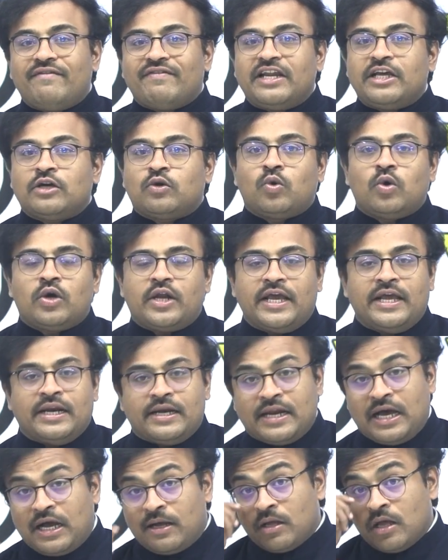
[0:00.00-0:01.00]
very good
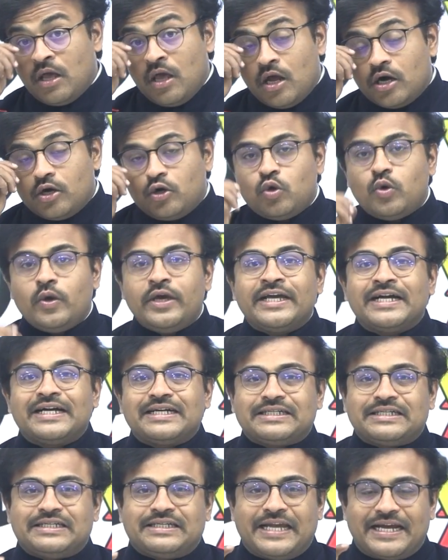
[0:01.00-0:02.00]
in doing
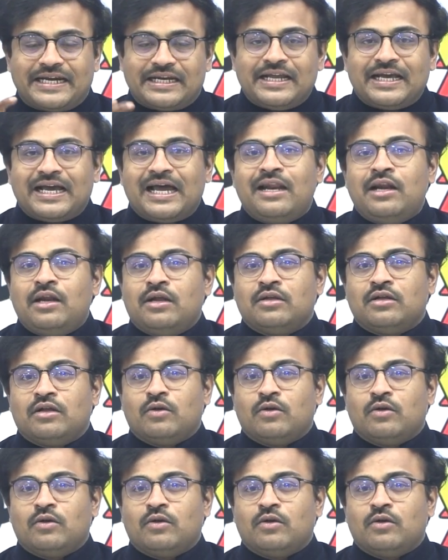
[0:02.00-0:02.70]
technical